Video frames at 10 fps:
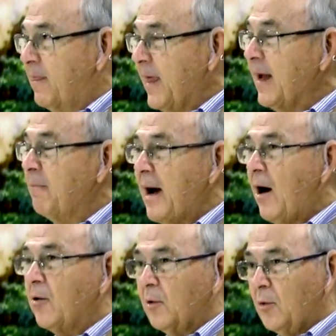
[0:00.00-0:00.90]
Think
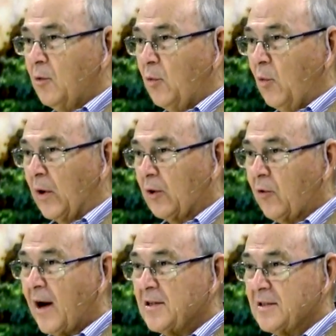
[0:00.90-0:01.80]
about what
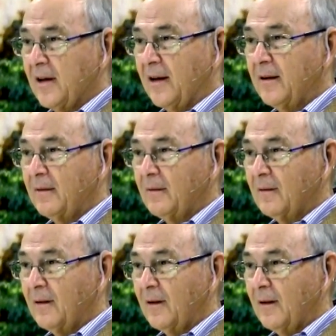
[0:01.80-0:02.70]
Christ did
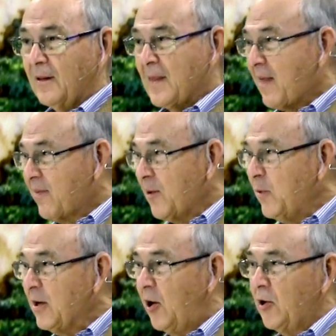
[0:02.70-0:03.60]
in that
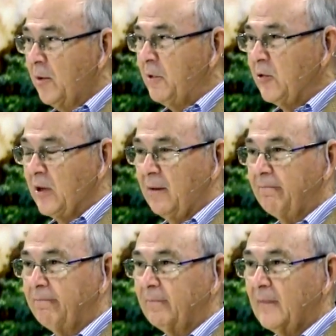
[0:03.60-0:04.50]
thing we call communion.
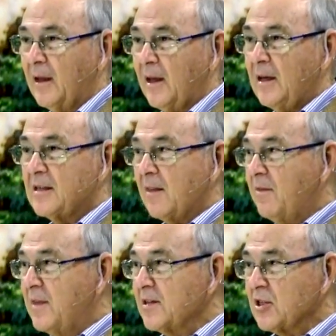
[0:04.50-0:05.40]
He
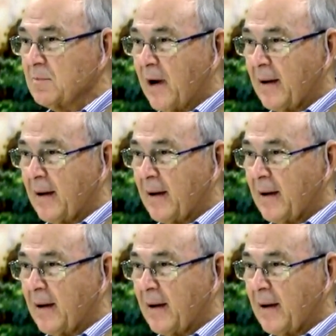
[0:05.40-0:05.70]
said, This is